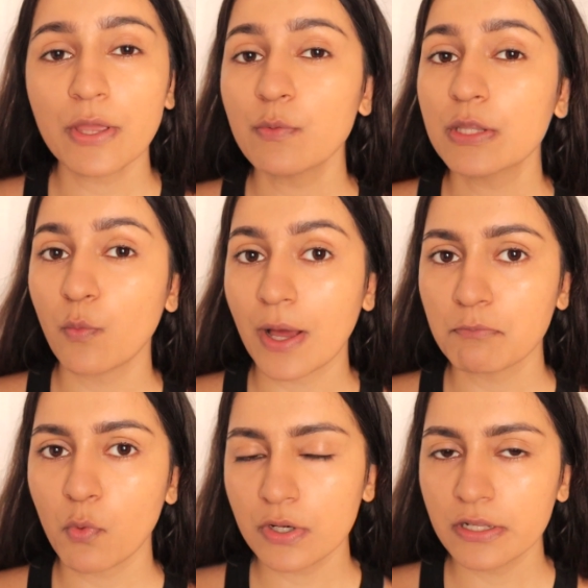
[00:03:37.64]
going with
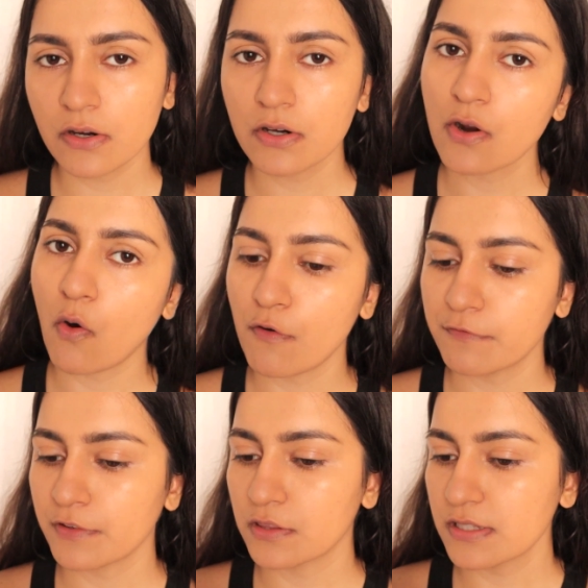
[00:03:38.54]
one more layer
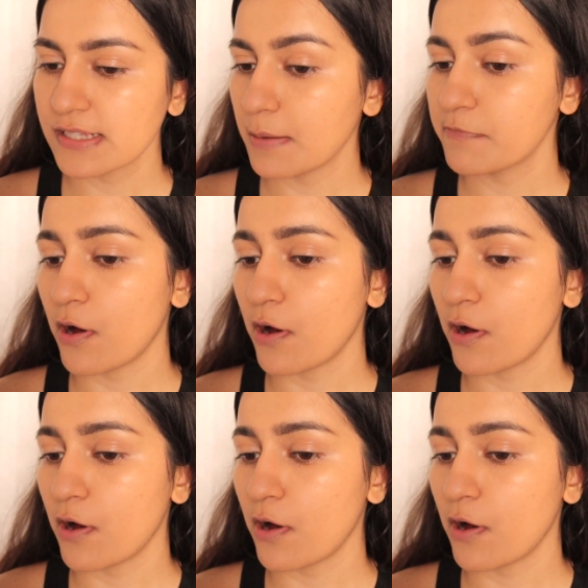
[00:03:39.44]
of the same